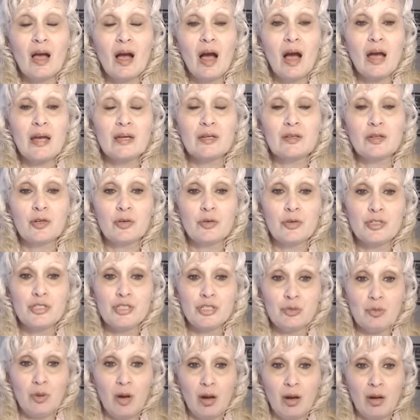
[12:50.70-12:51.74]
I encourage
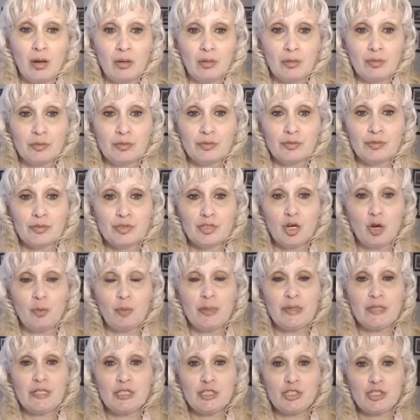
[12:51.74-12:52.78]
you all don't
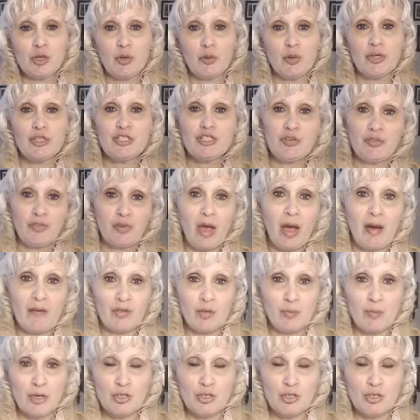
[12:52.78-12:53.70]
be discouraged if you haven't